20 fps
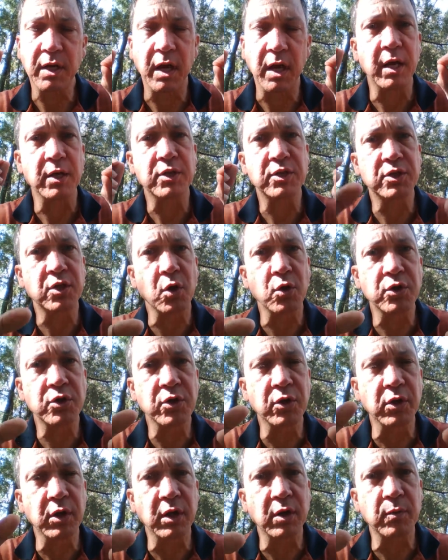
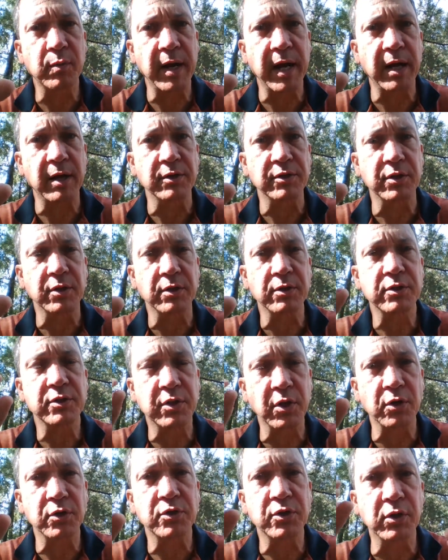social
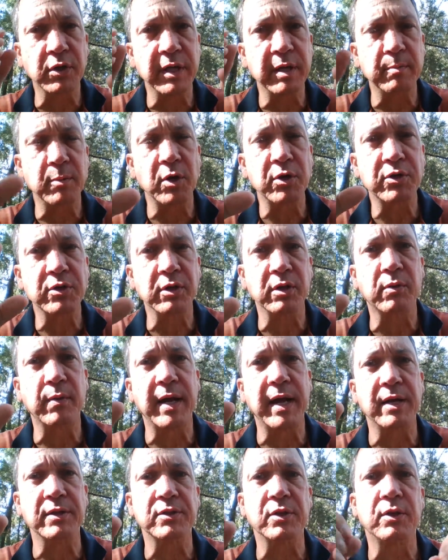emotional
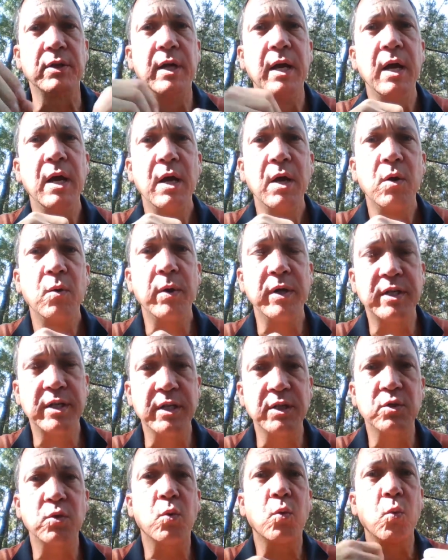arousal, which
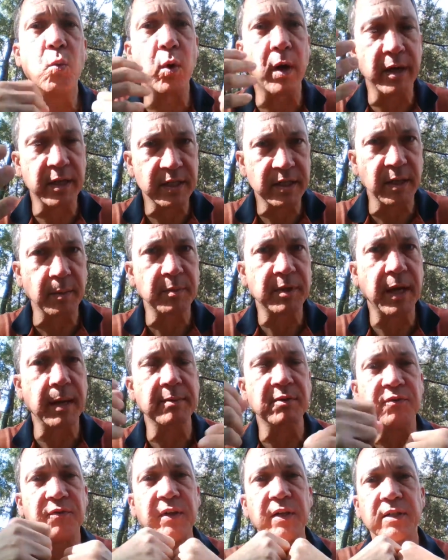is what
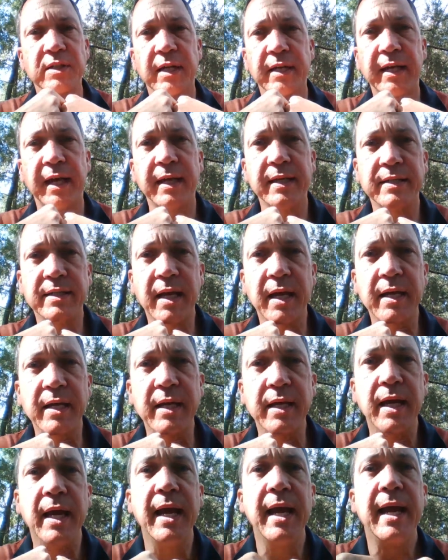sometimes feels like
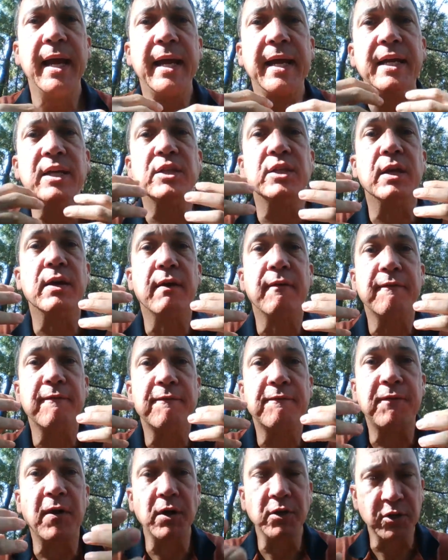anxiety, is
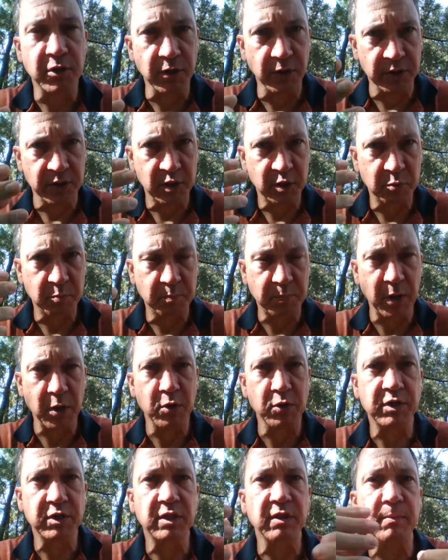functional. It's
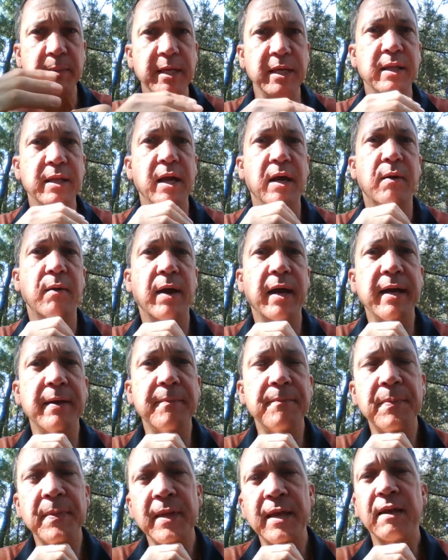supposed to be there, right?
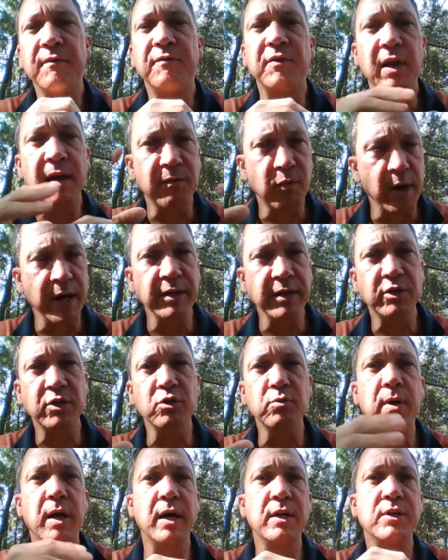If you have way too
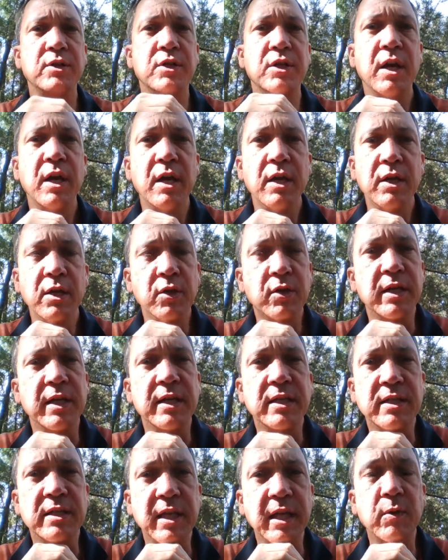much, you can
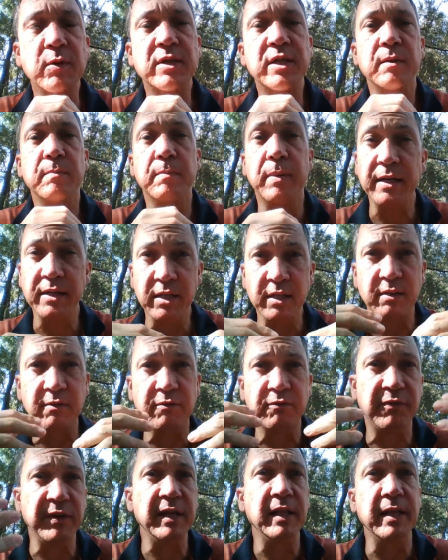extinguish it by just
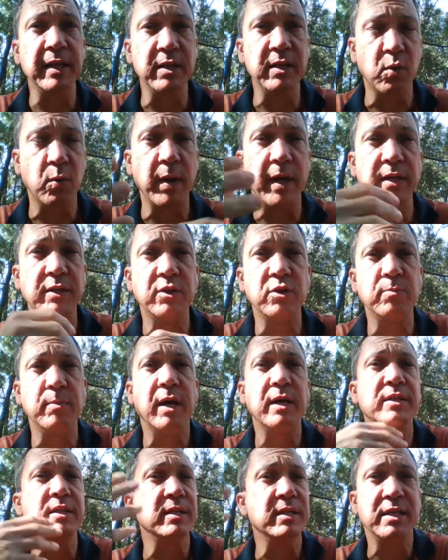feeling the way too
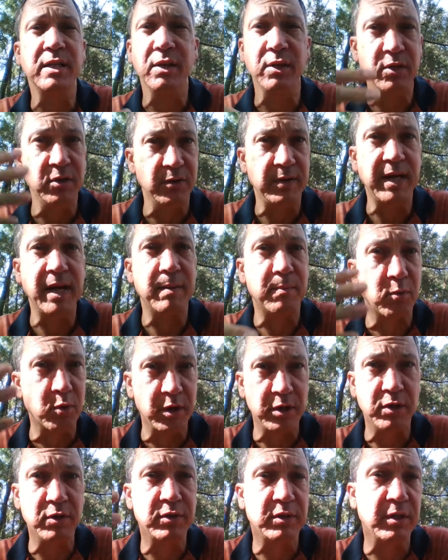much until you get more
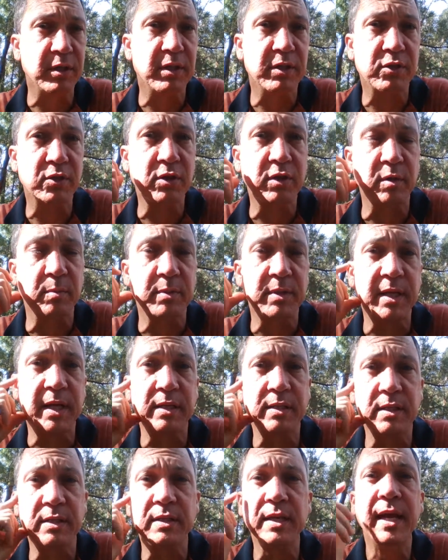used to the
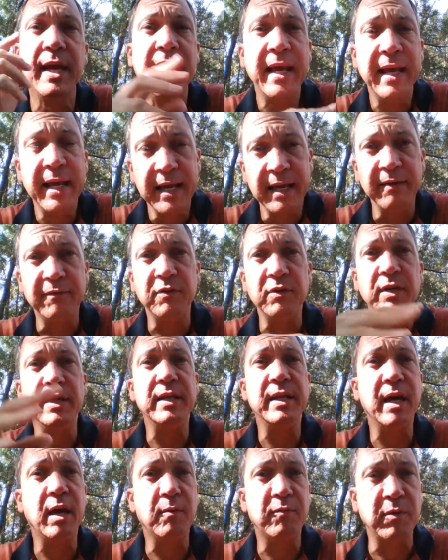circumstances. If you need
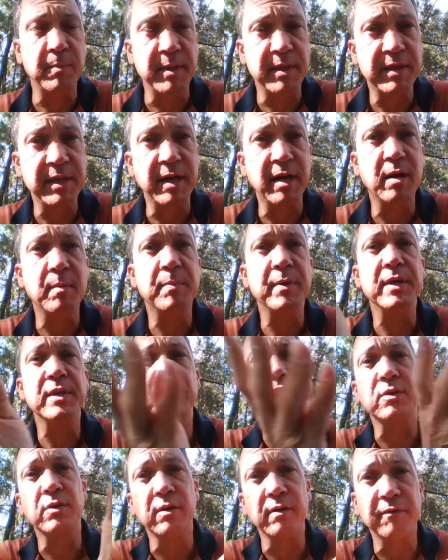help from a
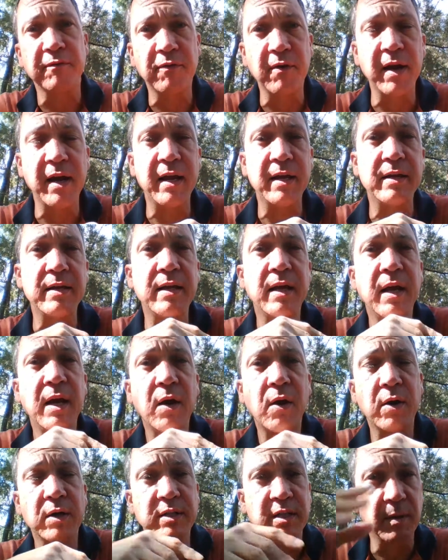therapist or a friend
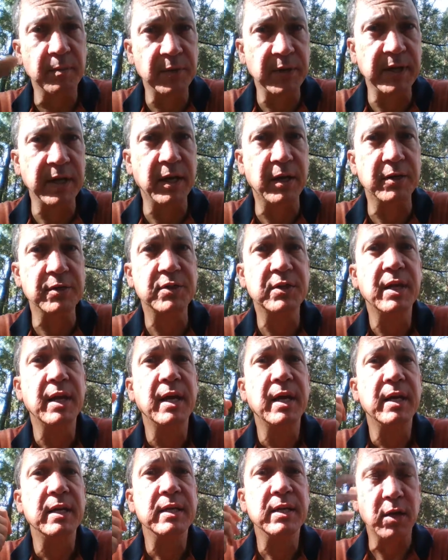or something else,
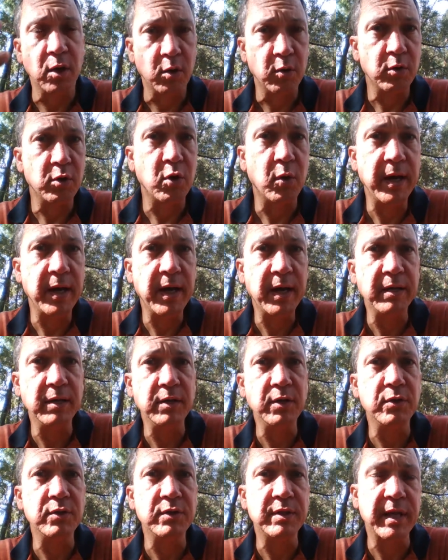go ahead and
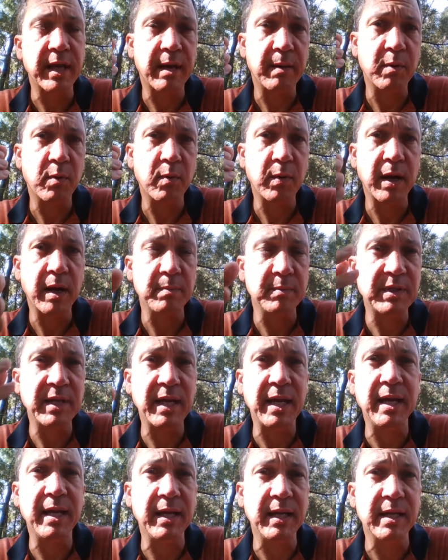use that. But what I'm
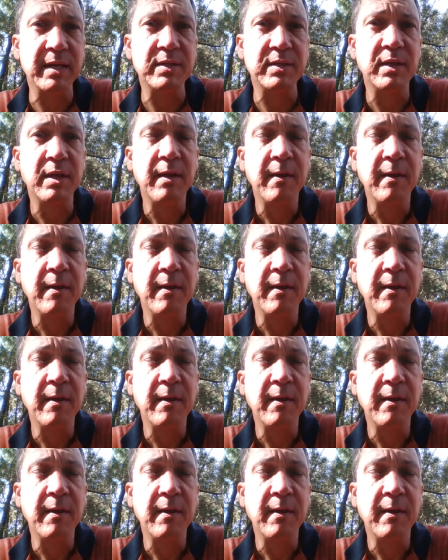saying is